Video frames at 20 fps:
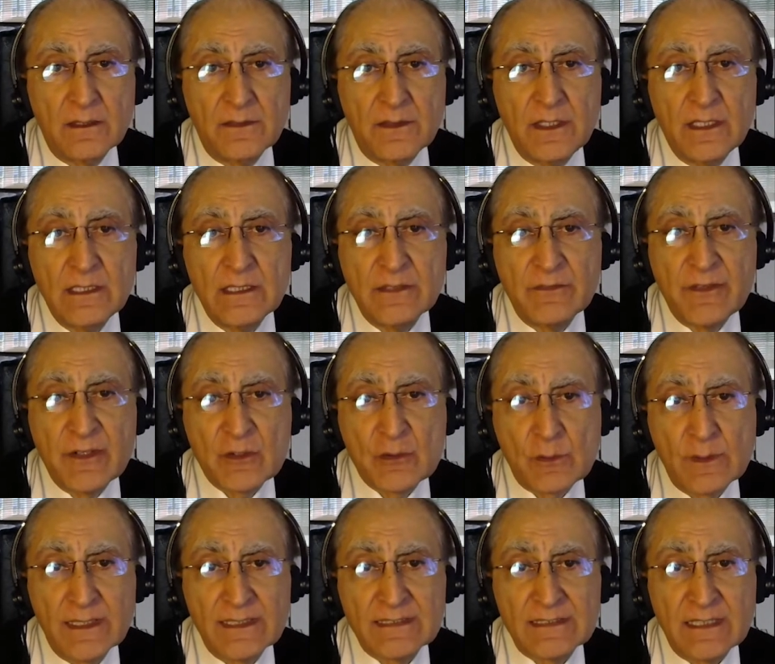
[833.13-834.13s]
The
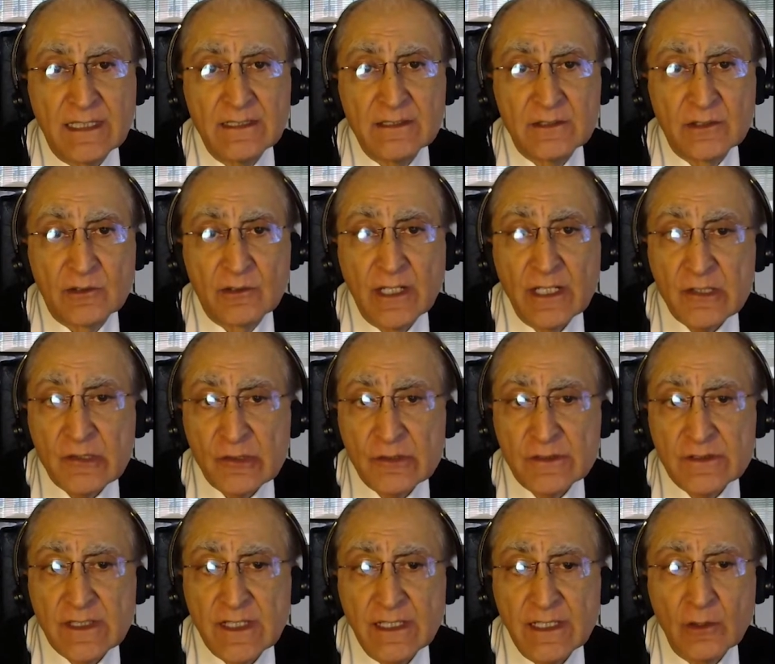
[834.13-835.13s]
individualist integration
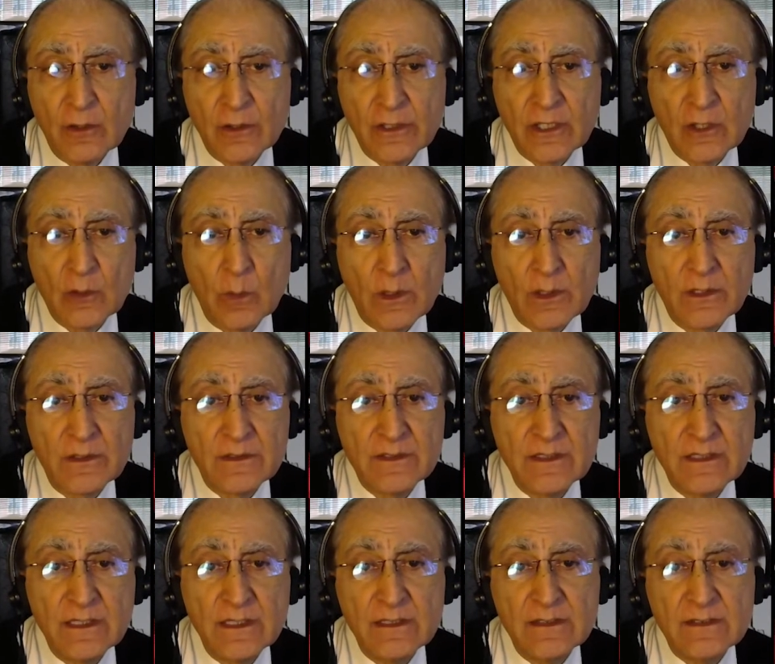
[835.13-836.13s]
take on
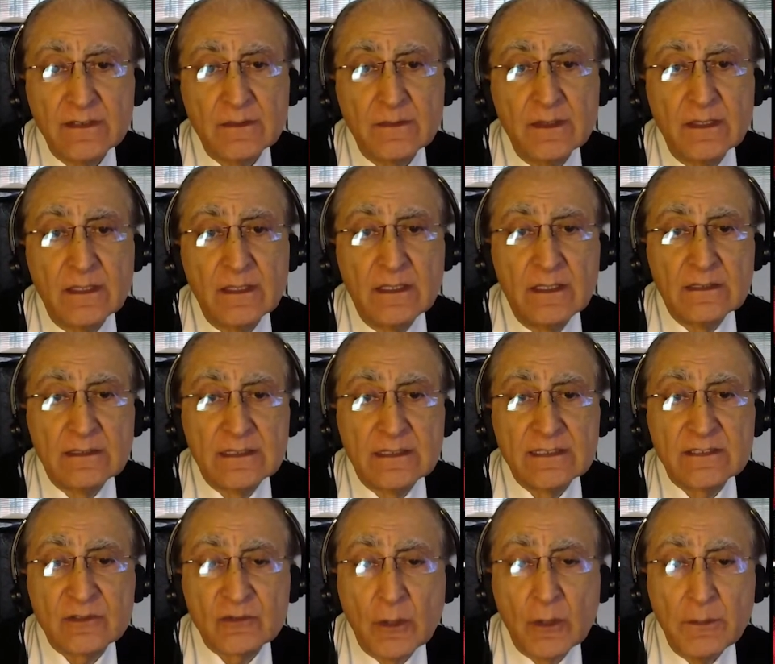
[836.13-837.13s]
equality is
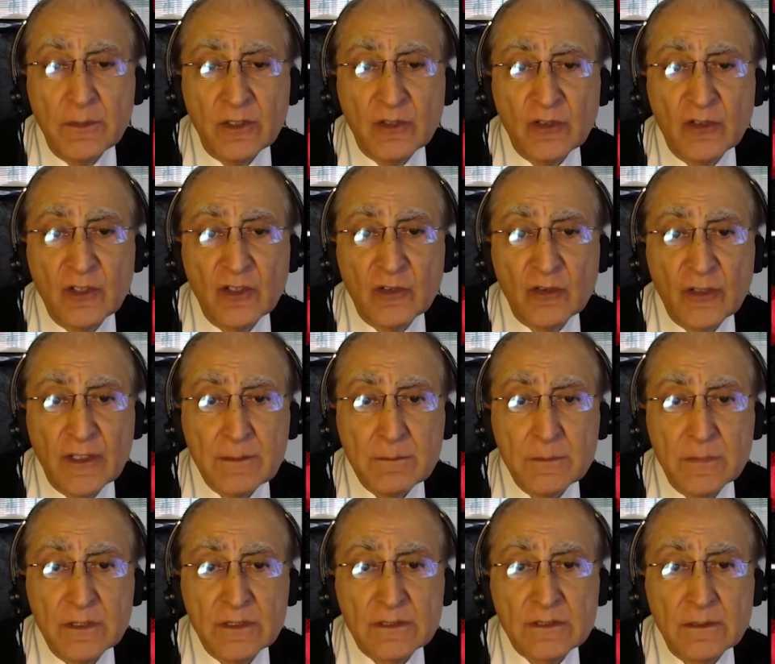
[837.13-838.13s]
discriminatory
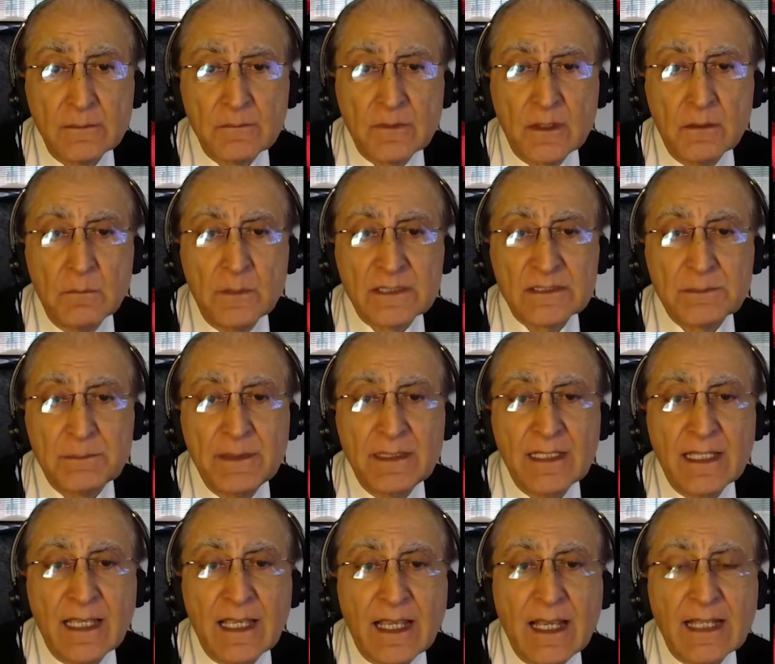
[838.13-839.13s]
treatment must
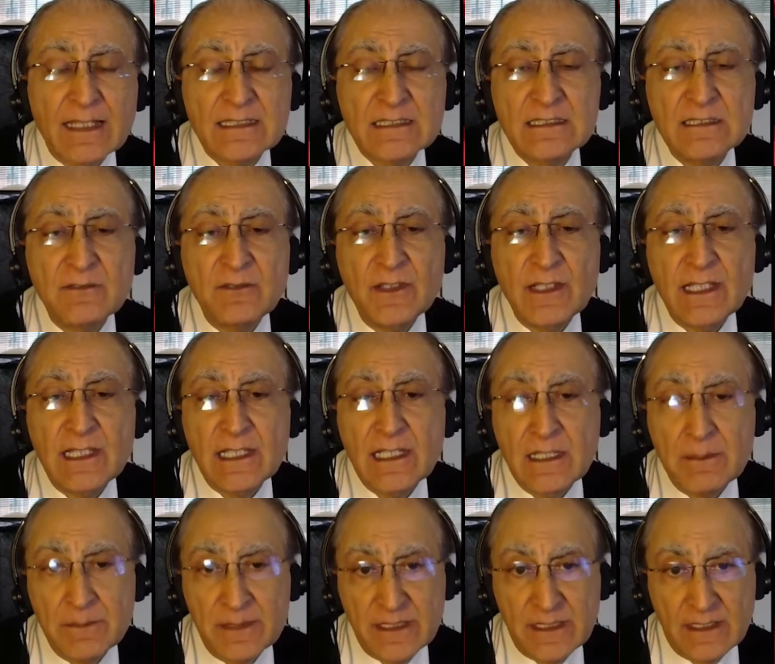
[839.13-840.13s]
be actively
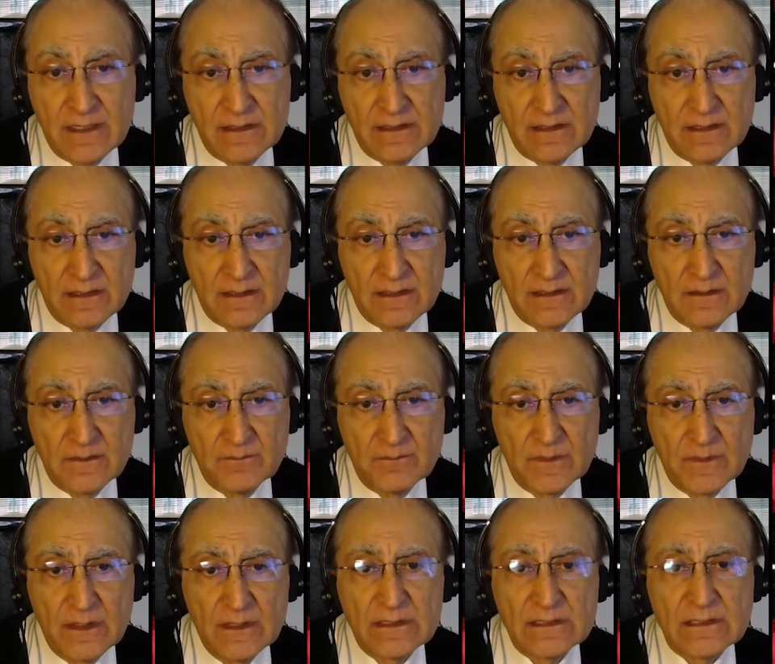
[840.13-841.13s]
eliminated.
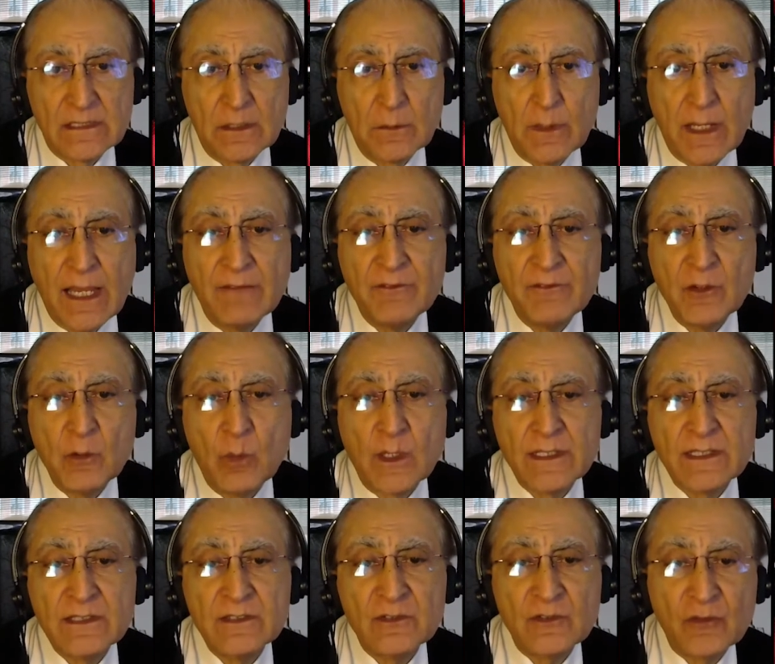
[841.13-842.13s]
So
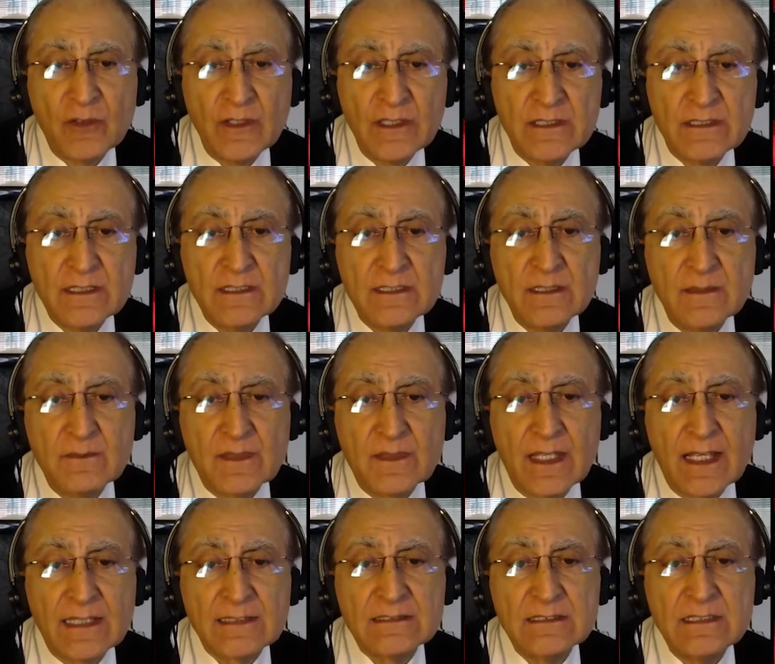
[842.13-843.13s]
everyone is treated
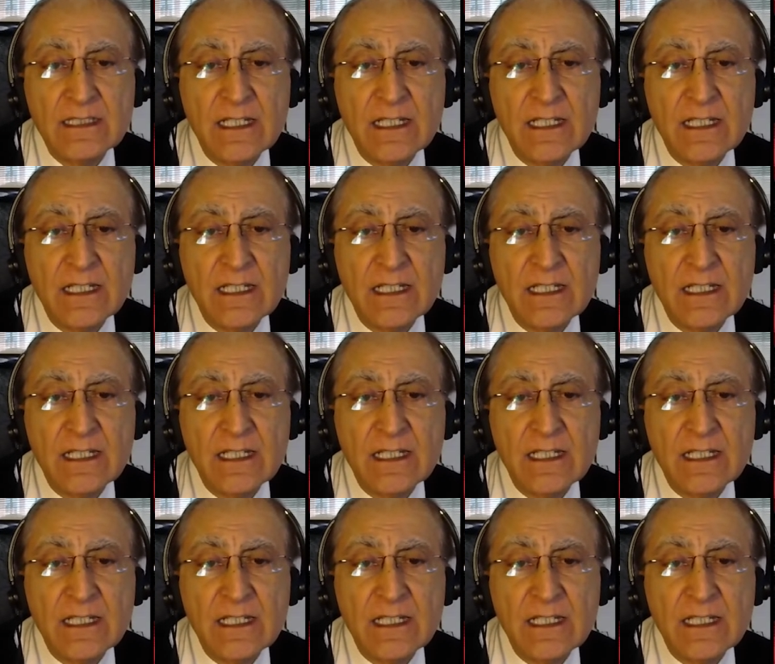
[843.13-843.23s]
as an